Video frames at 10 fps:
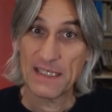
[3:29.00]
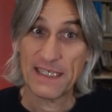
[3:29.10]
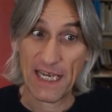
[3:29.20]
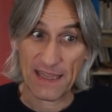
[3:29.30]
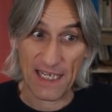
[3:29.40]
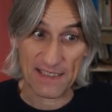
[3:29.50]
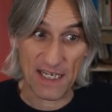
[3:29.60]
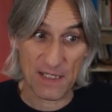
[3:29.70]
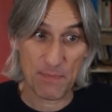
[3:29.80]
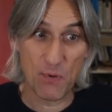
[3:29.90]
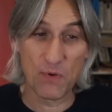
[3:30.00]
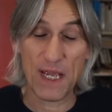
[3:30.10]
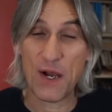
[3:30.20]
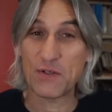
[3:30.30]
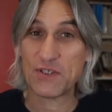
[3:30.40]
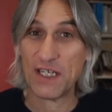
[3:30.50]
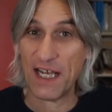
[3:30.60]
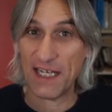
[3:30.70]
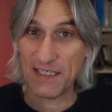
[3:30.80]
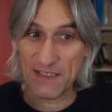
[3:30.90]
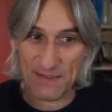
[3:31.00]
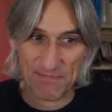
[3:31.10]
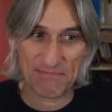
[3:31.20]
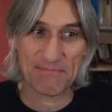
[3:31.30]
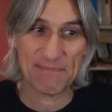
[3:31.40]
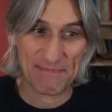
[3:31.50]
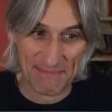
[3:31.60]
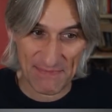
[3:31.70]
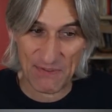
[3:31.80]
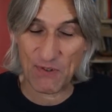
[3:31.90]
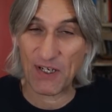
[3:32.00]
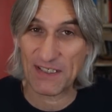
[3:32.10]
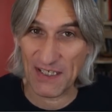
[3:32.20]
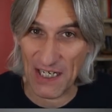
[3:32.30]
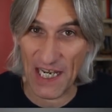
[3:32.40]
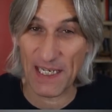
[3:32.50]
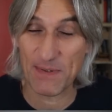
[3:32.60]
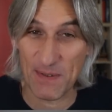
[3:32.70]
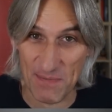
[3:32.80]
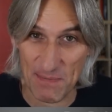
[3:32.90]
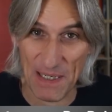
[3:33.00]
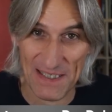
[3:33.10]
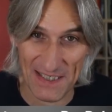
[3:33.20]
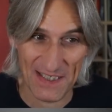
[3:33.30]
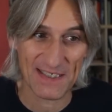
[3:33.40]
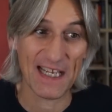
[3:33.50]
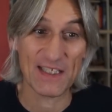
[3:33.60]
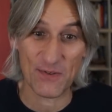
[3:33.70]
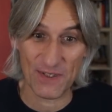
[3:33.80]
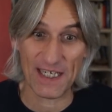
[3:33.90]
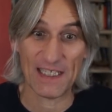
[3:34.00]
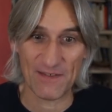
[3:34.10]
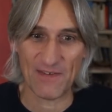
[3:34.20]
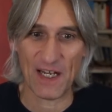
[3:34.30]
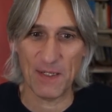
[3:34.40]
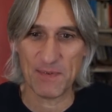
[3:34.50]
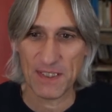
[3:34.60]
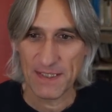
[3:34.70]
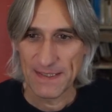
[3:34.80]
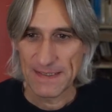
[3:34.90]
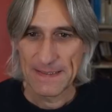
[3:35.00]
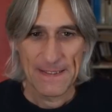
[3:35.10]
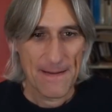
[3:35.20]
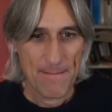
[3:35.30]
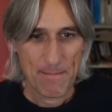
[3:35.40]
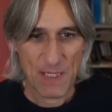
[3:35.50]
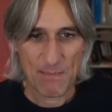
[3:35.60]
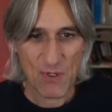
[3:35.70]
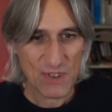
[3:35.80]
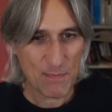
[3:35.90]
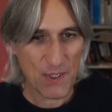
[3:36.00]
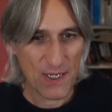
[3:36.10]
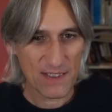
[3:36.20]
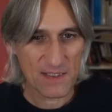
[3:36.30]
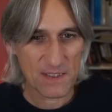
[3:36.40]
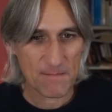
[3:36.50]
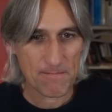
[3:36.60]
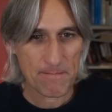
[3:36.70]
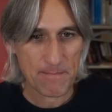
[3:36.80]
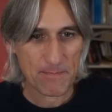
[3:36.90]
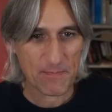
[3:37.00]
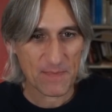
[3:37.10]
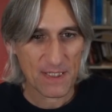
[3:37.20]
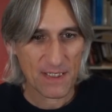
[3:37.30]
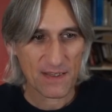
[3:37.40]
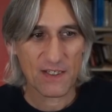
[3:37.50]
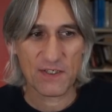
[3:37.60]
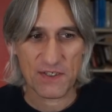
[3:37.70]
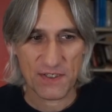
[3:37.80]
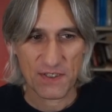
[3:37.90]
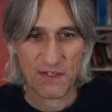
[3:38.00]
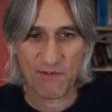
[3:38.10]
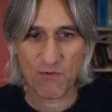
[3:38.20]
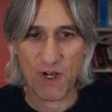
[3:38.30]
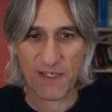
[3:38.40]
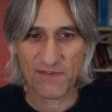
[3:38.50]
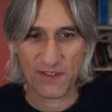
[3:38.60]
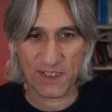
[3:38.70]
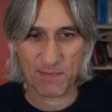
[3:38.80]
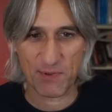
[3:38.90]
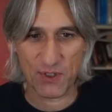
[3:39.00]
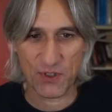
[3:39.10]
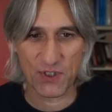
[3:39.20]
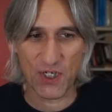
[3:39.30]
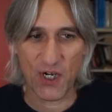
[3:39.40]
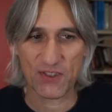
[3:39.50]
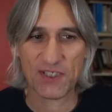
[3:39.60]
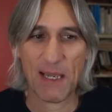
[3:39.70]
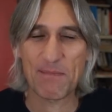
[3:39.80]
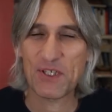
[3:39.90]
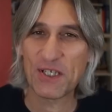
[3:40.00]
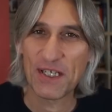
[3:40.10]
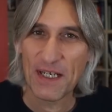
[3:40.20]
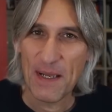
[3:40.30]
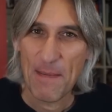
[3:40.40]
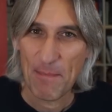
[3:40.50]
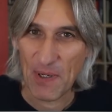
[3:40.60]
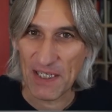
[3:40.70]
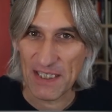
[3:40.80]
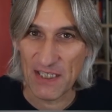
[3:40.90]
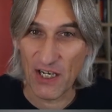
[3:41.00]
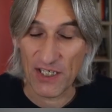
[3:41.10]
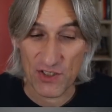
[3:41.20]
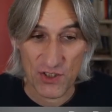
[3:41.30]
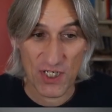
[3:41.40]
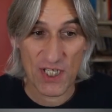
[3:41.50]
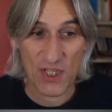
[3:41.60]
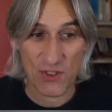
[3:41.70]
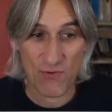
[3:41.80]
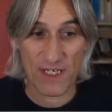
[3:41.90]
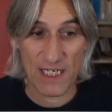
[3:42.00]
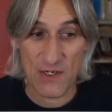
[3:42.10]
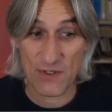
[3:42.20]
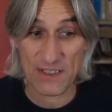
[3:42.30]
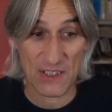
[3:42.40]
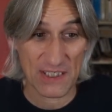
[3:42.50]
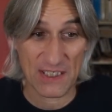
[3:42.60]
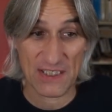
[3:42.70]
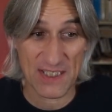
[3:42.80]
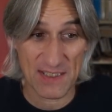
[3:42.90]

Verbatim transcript: get that centre pawn out and try to claim some space in the centre and get developed. But most players that have arrived at this position are tempted by knight g3. It looks like a,